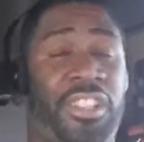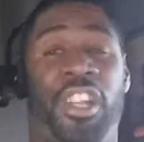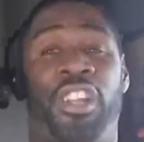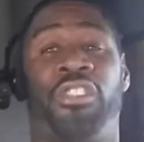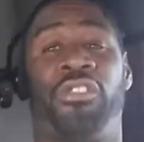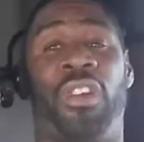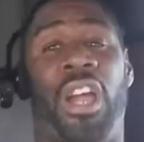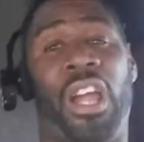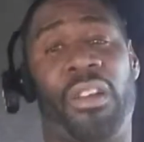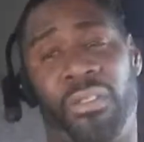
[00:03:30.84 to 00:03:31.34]

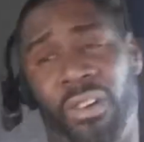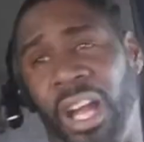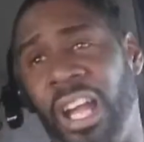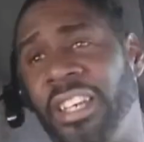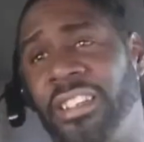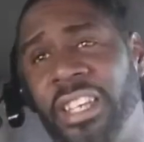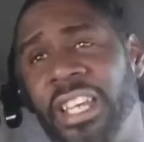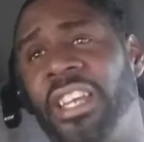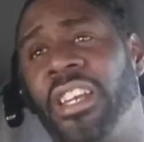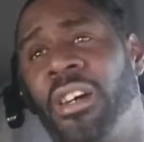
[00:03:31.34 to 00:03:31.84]
your driver
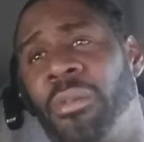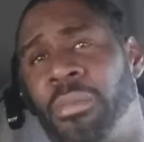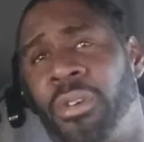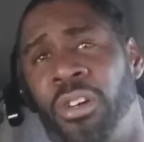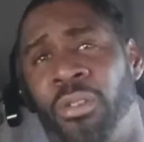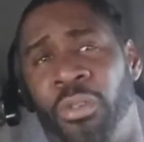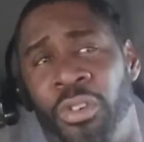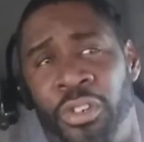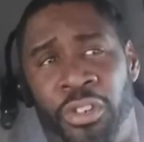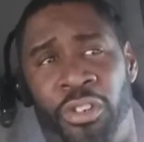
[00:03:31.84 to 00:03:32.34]
ID
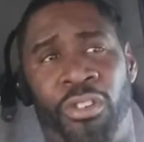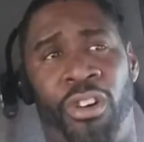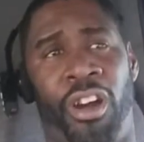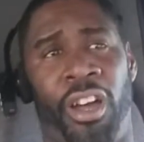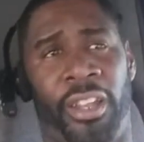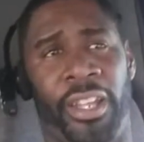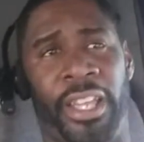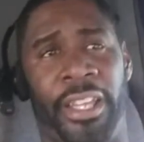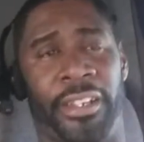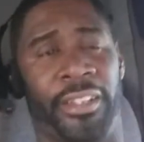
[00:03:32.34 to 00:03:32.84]
number when you
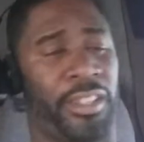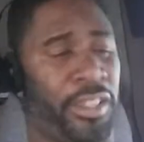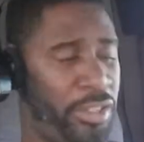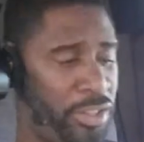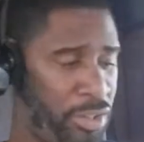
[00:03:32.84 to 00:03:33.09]
call in.